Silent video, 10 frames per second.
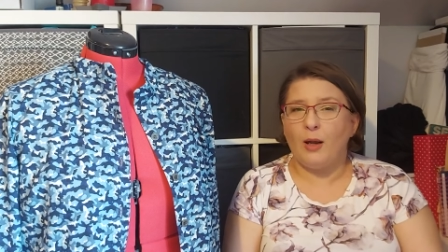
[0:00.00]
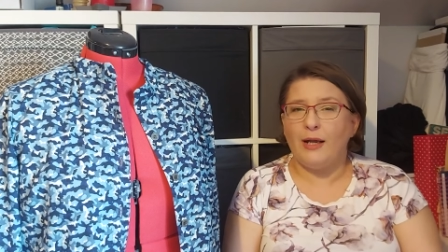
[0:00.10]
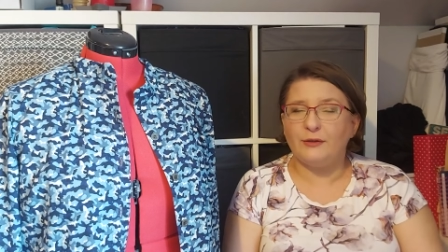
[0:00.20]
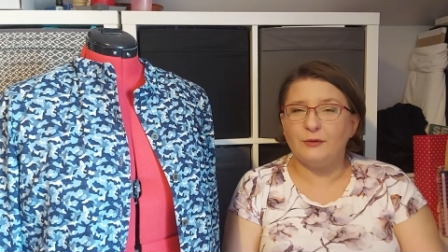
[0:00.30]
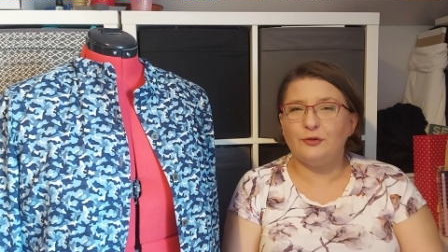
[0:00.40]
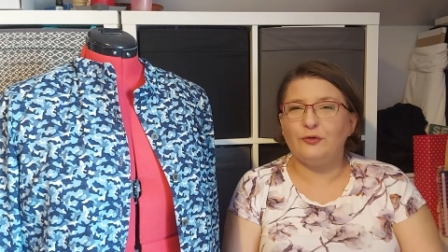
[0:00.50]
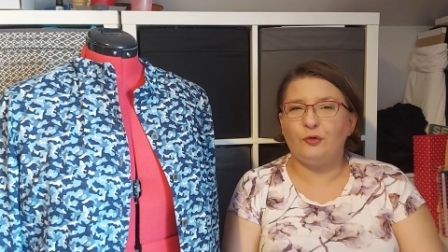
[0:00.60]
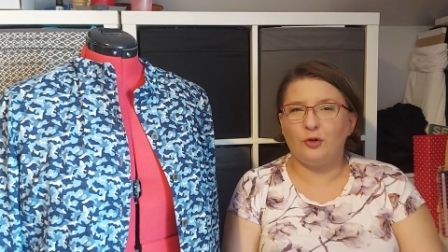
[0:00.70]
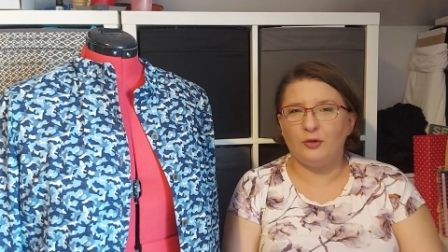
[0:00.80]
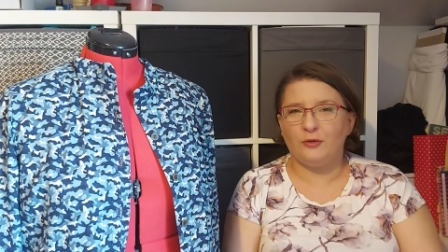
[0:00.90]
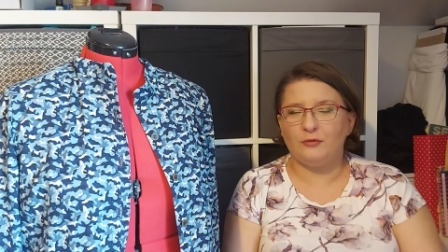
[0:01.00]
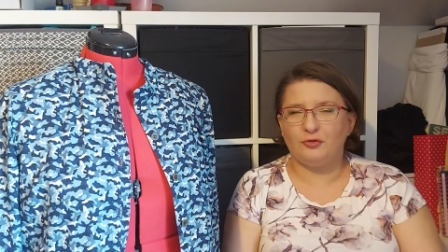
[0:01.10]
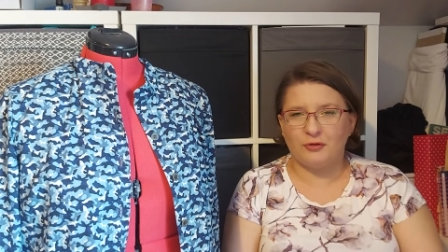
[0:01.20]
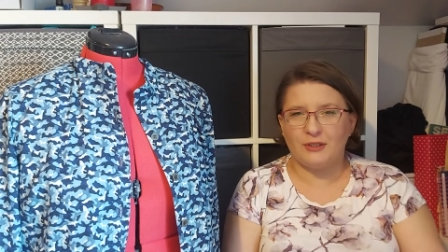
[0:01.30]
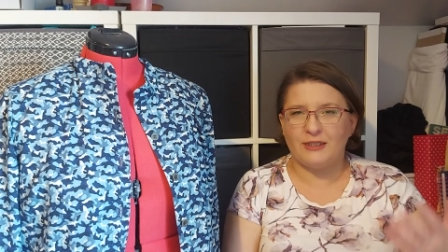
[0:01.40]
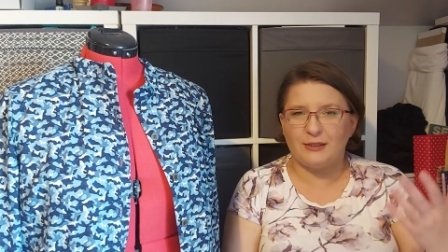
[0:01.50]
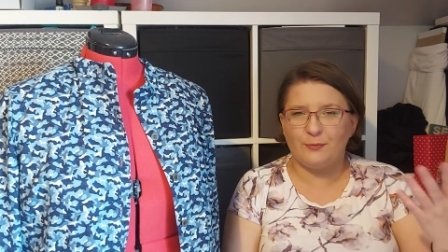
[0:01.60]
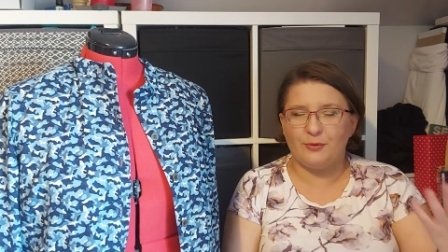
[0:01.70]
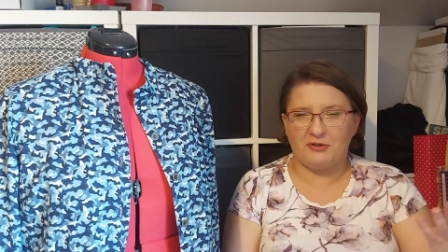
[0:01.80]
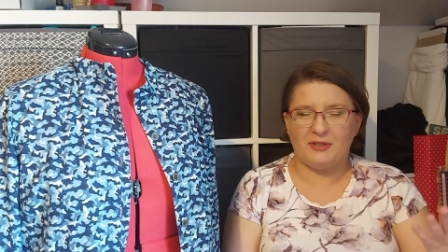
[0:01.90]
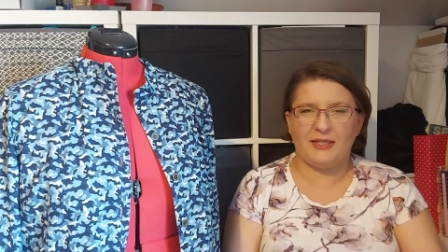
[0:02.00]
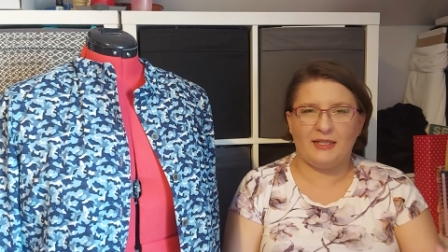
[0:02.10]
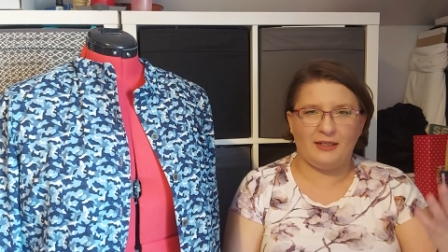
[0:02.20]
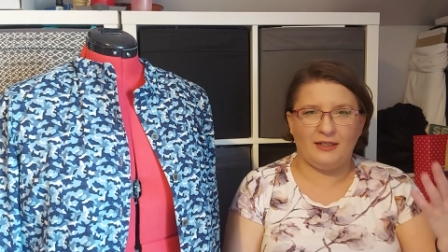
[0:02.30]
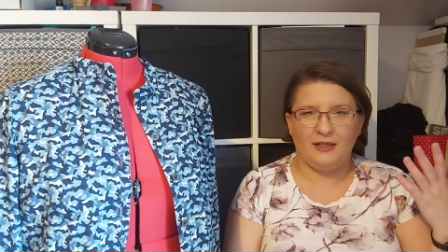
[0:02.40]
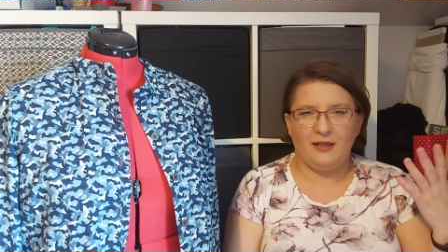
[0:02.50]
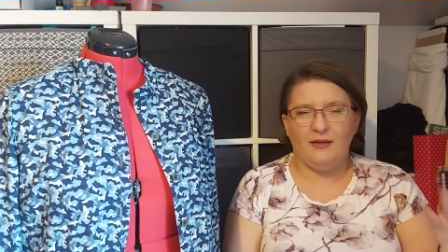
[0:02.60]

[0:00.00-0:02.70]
I don't follow trends per se.